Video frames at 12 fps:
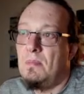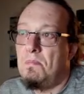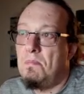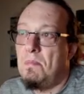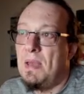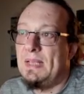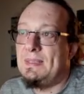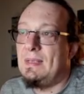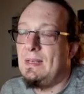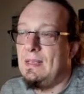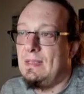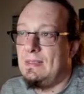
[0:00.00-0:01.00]

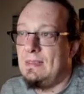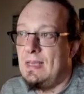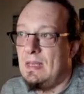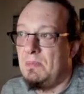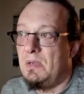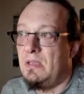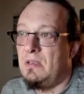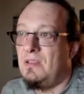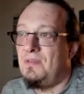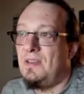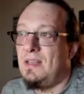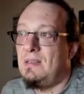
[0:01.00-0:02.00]
basically is the admin
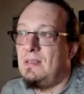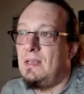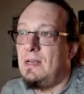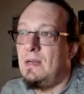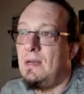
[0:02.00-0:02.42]
interface here.